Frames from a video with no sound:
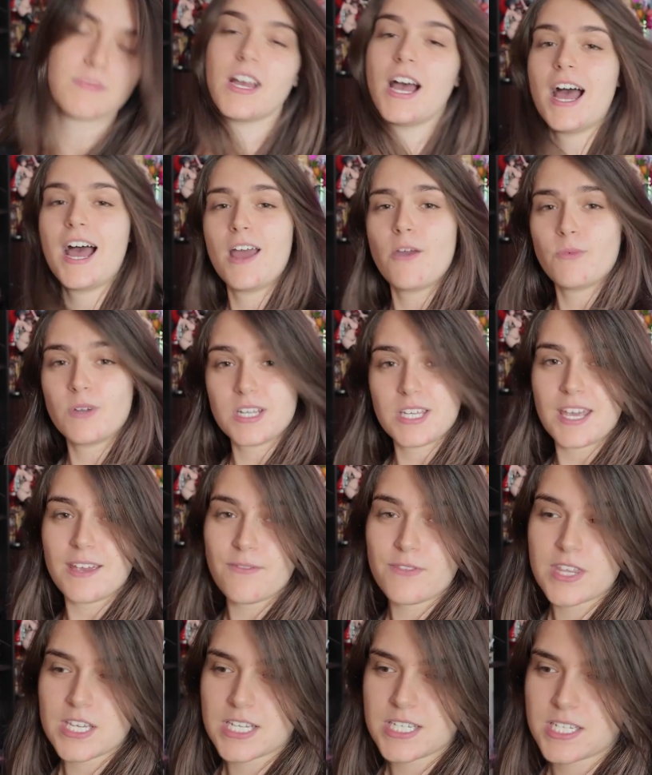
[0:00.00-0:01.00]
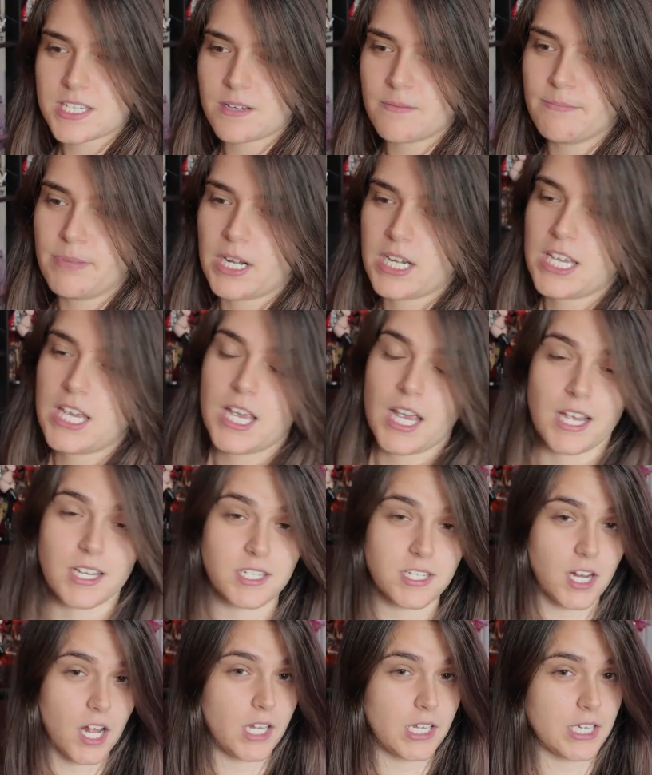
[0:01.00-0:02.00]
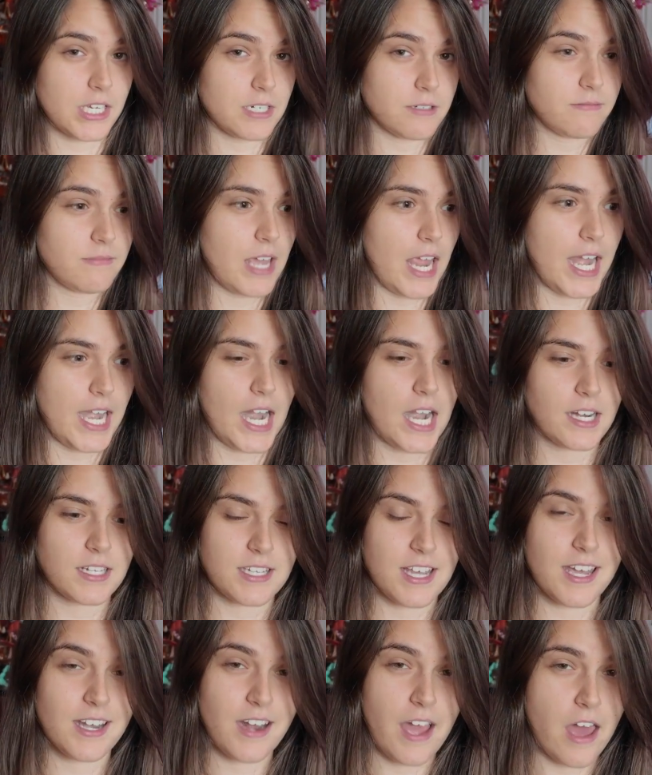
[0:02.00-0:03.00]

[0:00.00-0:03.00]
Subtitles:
I would give this bunny a solid 8 out of 10.